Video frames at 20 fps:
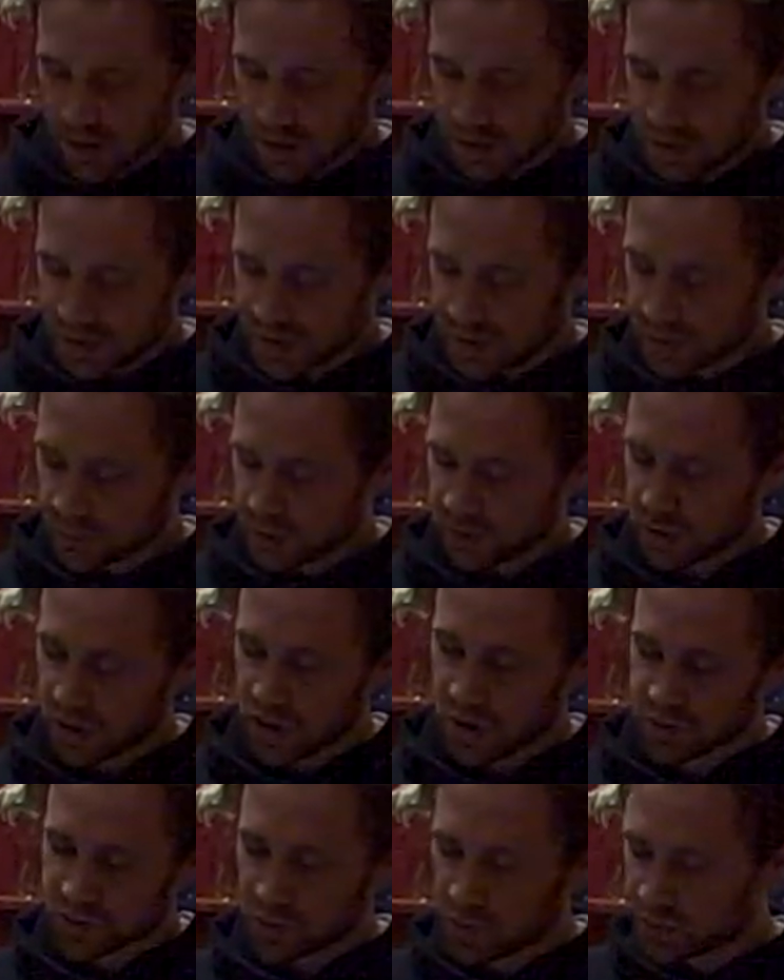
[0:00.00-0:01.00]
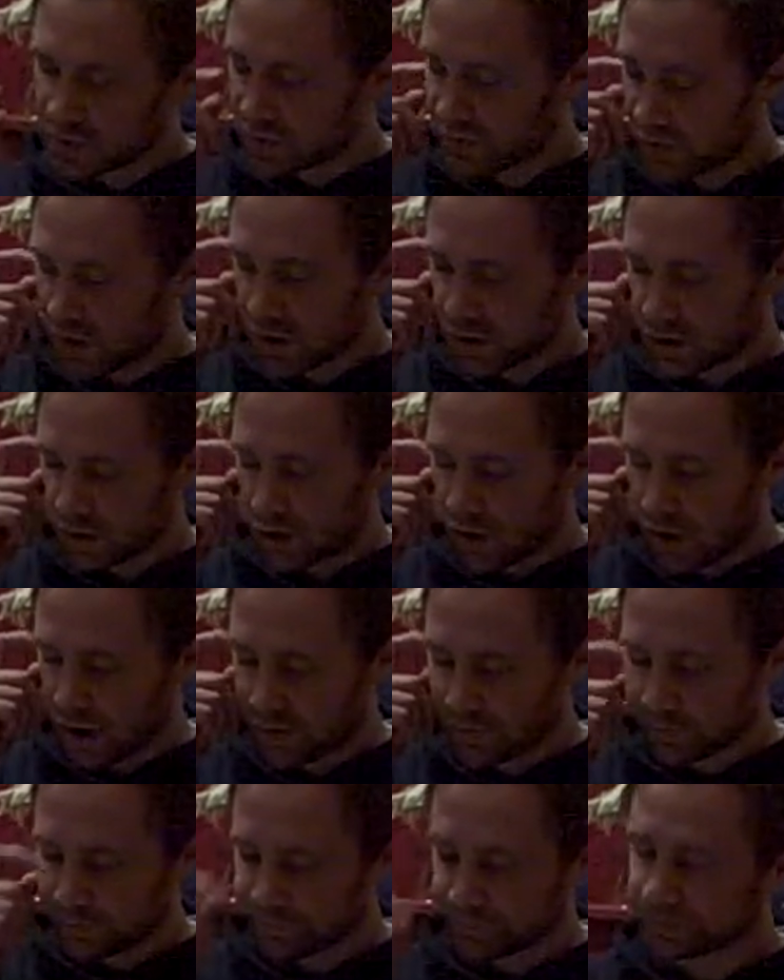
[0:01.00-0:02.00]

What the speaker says: He set up a glass observation hive